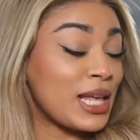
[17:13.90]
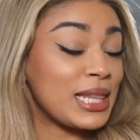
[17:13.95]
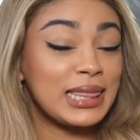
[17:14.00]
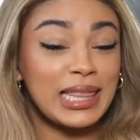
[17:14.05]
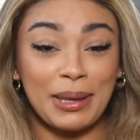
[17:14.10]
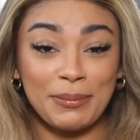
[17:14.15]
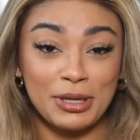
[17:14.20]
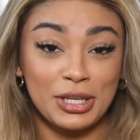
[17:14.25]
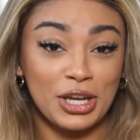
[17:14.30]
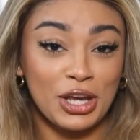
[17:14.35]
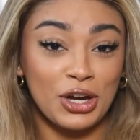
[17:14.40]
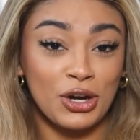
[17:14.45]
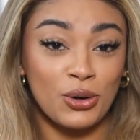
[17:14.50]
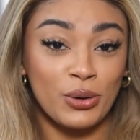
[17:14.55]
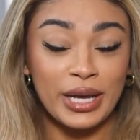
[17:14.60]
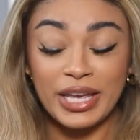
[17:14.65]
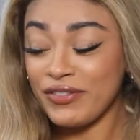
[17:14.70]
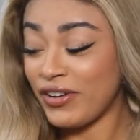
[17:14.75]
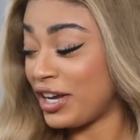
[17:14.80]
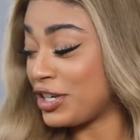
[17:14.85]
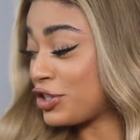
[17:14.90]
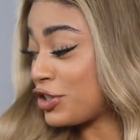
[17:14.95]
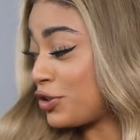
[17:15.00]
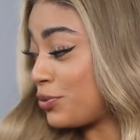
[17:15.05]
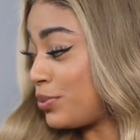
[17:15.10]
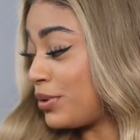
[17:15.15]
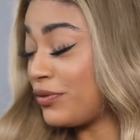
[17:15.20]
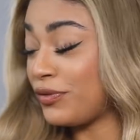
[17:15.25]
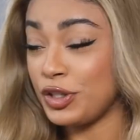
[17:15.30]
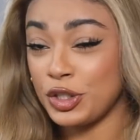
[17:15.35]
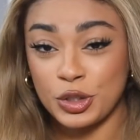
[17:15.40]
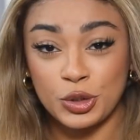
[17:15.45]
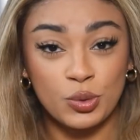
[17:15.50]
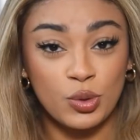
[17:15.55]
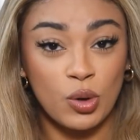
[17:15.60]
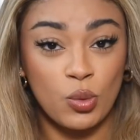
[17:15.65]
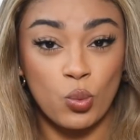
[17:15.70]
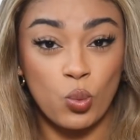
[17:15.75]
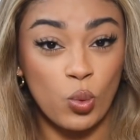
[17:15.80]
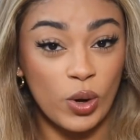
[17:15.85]
Let me know if I should
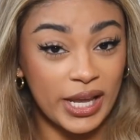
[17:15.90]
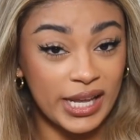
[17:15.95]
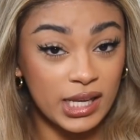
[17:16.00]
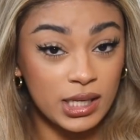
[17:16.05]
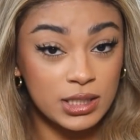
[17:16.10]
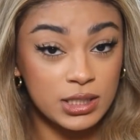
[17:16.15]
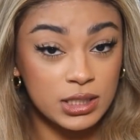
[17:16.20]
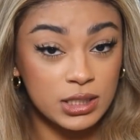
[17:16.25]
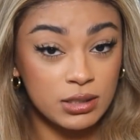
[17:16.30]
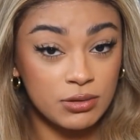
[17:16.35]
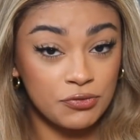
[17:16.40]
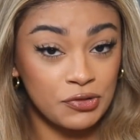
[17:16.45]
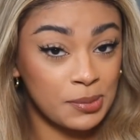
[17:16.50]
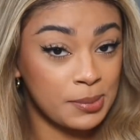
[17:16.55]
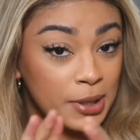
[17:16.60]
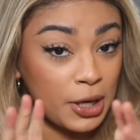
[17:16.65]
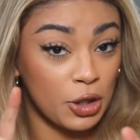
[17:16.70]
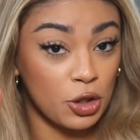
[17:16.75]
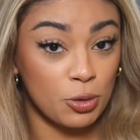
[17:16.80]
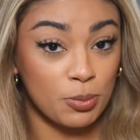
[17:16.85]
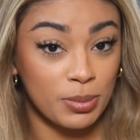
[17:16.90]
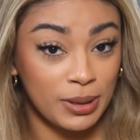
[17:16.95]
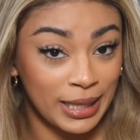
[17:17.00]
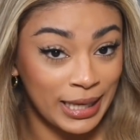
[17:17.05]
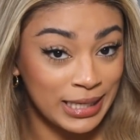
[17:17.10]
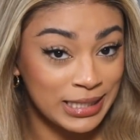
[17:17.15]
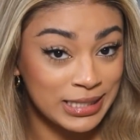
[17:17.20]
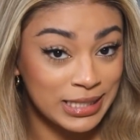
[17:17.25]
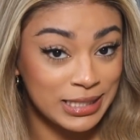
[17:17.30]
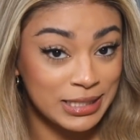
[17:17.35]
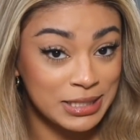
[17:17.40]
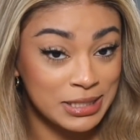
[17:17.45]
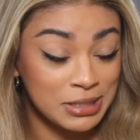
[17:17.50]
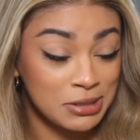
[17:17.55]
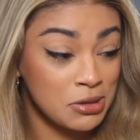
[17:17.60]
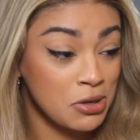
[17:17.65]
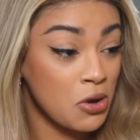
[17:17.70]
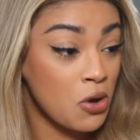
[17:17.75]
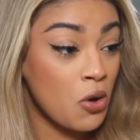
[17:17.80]
review wigs from other places,